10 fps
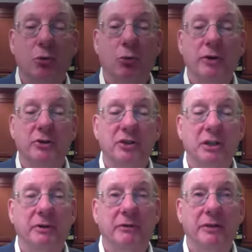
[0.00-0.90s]
what are
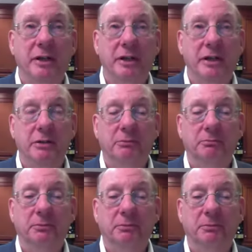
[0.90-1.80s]
some of the
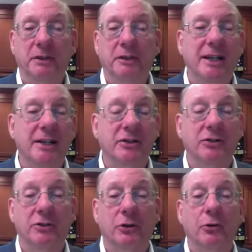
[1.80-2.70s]

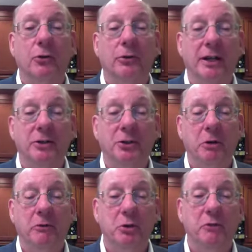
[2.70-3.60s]
lessons learned that you
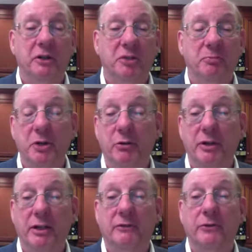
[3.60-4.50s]
know you've
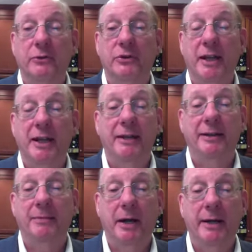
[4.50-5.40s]
experienced
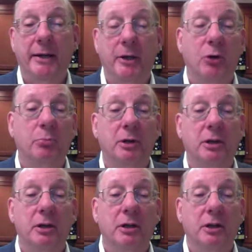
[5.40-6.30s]
firsthand that might help
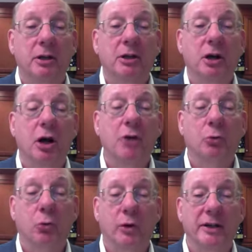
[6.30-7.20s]

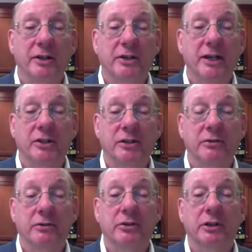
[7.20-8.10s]
other
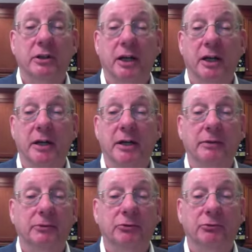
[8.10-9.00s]
organizations
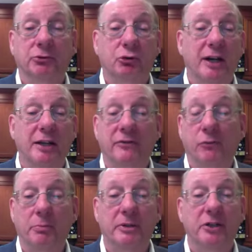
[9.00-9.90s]
uh,
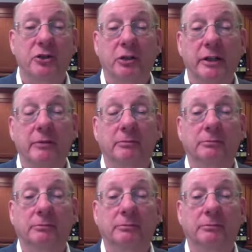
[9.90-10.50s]
transform digitally?